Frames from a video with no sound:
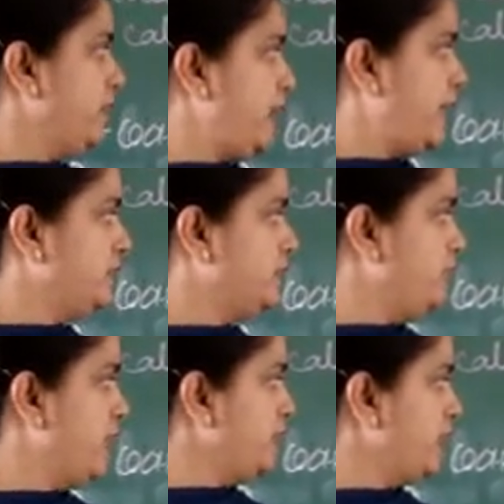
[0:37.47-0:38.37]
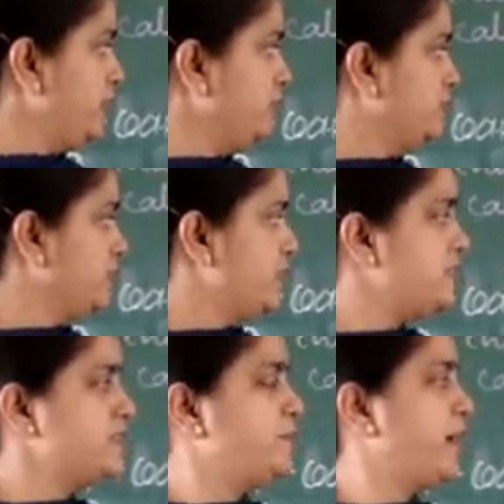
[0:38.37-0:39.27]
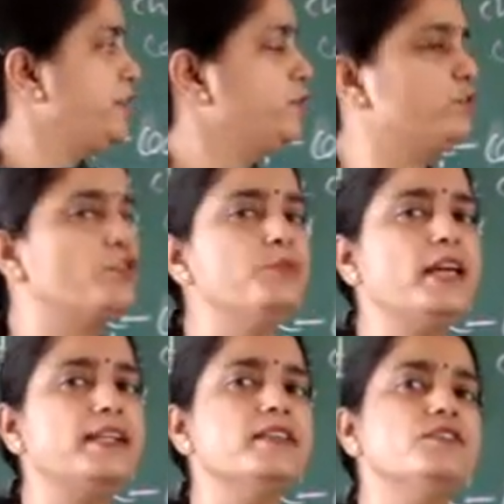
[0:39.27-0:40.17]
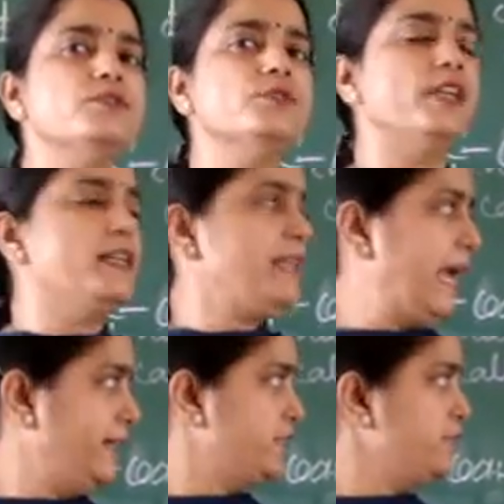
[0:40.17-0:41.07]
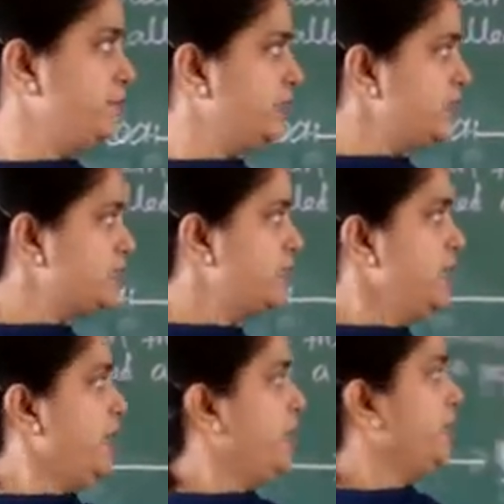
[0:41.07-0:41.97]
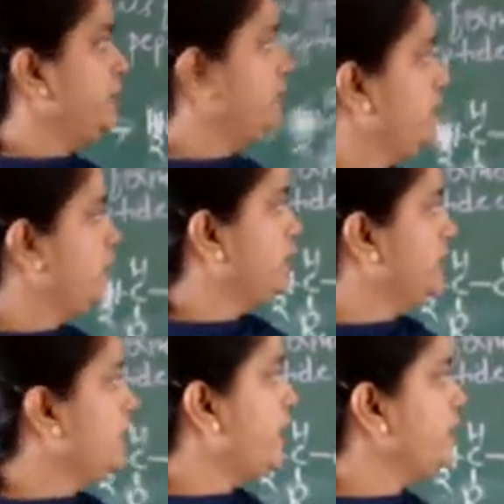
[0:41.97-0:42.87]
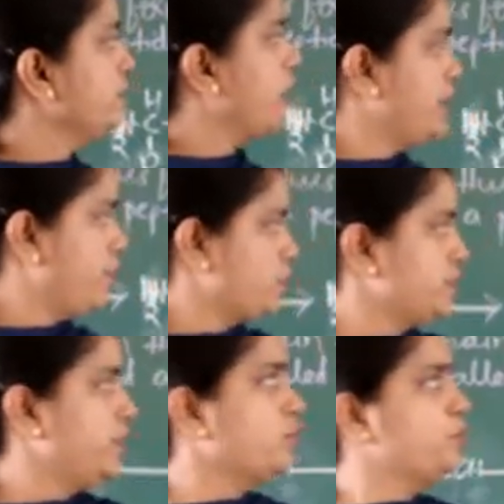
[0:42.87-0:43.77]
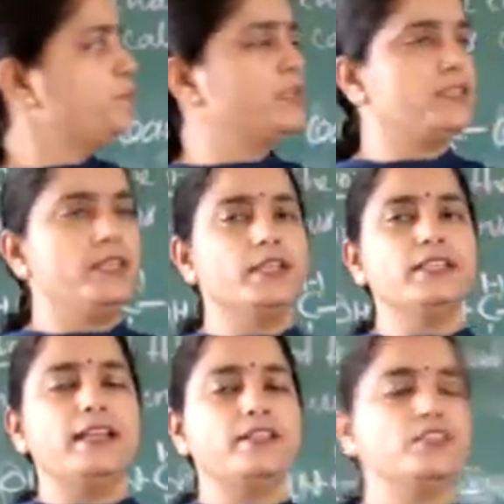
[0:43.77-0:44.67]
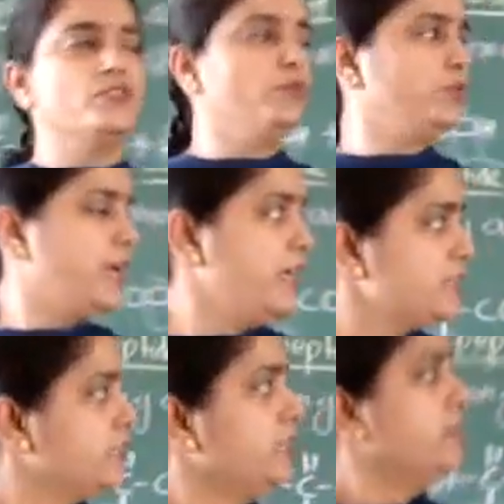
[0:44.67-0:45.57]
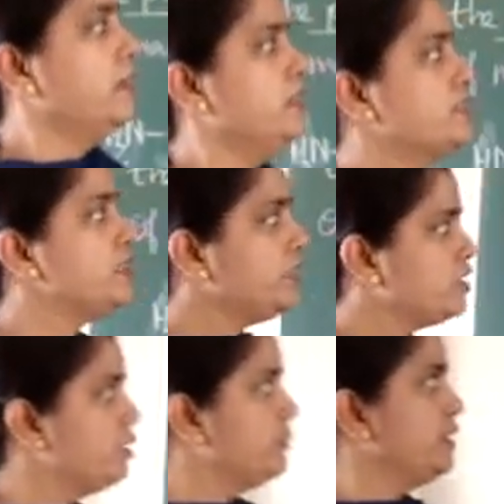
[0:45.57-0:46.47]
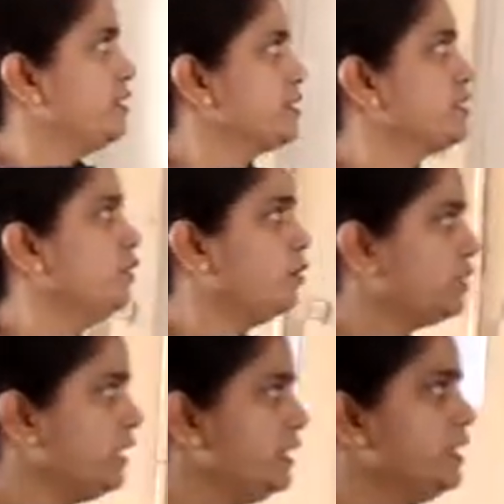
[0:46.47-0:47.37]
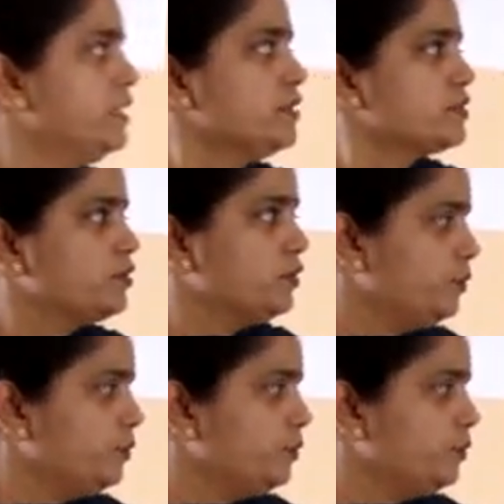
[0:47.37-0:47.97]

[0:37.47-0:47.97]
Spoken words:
at the one end there is amino group that is known as N terminus, and at the another end carboxylic group is there, that is known as C terminus. Okay, so